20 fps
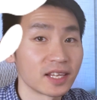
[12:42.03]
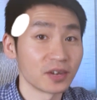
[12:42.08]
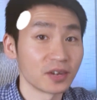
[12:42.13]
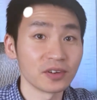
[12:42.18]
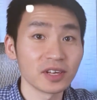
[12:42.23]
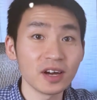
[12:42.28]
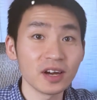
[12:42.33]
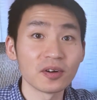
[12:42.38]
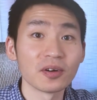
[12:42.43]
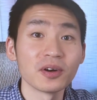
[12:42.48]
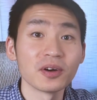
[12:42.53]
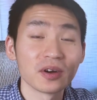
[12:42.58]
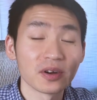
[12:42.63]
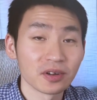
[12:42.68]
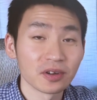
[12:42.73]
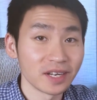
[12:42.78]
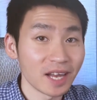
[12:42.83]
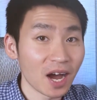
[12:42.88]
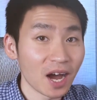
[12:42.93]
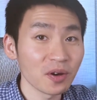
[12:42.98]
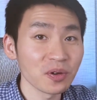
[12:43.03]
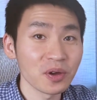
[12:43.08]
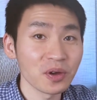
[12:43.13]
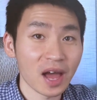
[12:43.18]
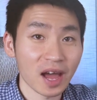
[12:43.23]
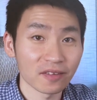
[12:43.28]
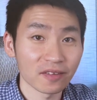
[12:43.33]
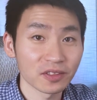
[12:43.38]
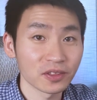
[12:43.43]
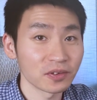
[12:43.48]
There we go. Now
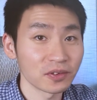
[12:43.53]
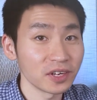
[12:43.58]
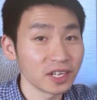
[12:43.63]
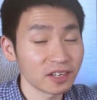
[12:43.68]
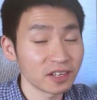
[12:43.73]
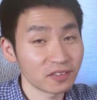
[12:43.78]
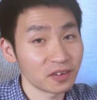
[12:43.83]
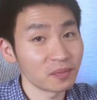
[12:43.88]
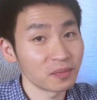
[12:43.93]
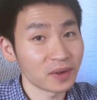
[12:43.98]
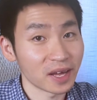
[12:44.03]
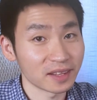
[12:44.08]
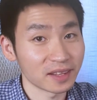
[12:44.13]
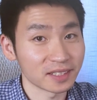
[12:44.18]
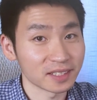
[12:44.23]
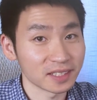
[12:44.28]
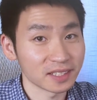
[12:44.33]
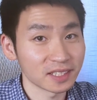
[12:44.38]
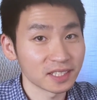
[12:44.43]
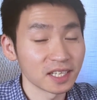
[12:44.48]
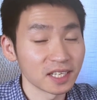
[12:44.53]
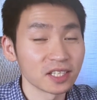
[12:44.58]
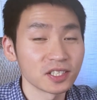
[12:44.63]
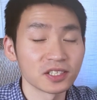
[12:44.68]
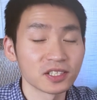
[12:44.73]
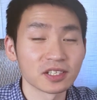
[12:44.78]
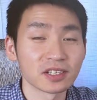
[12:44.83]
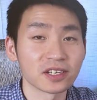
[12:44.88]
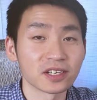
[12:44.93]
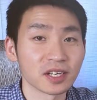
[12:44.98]
you have three different methods
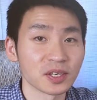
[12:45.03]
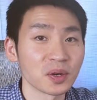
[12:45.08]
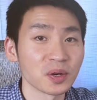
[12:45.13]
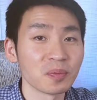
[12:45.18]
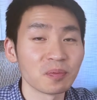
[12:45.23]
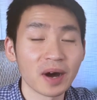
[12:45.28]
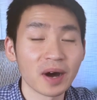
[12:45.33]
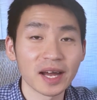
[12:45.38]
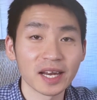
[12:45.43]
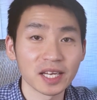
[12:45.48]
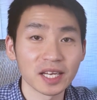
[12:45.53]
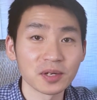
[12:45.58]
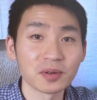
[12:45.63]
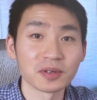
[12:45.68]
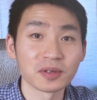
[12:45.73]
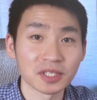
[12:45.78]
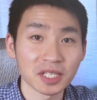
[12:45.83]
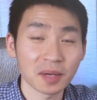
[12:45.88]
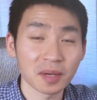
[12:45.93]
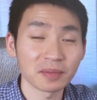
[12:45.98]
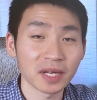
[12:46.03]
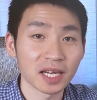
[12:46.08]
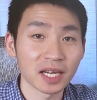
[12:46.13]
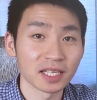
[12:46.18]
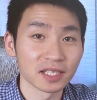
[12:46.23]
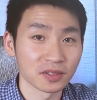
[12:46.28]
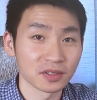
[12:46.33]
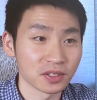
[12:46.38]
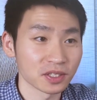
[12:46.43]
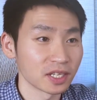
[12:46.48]
to create your bilingual
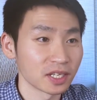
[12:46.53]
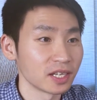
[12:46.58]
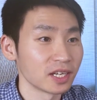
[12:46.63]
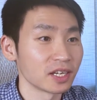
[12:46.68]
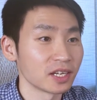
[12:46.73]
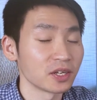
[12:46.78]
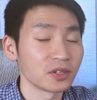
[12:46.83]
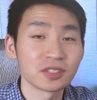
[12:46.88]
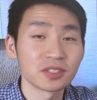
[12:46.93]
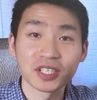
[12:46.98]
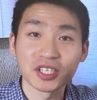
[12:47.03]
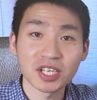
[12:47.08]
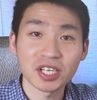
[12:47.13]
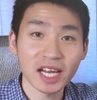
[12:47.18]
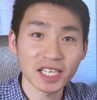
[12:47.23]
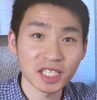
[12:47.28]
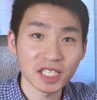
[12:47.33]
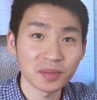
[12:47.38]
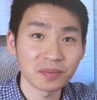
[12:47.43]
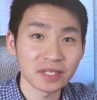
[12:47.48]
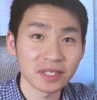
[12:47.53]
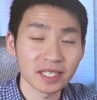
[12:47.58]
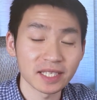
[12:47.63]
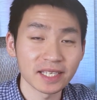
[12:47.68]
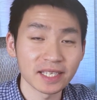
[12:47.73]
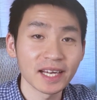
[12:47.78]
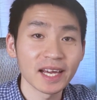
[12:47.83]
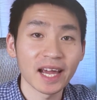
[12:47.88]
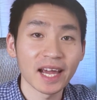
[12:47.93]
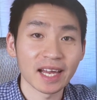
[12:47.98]
subtitles using
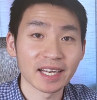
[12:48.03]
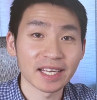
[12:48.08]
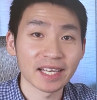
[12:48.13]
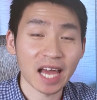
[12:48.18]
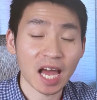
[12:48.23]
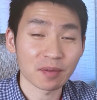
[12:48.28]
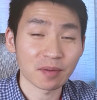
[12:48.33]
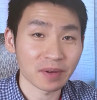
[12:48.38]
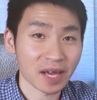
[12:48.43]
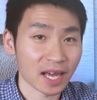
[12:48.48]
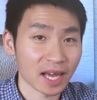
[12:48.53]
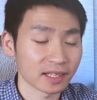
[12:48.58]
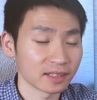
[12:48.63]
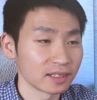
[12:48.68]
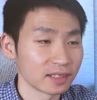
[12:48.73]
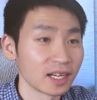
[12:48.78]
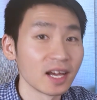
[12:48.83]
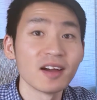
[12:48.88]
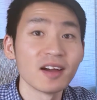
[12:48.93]
ChatGPT and CapCut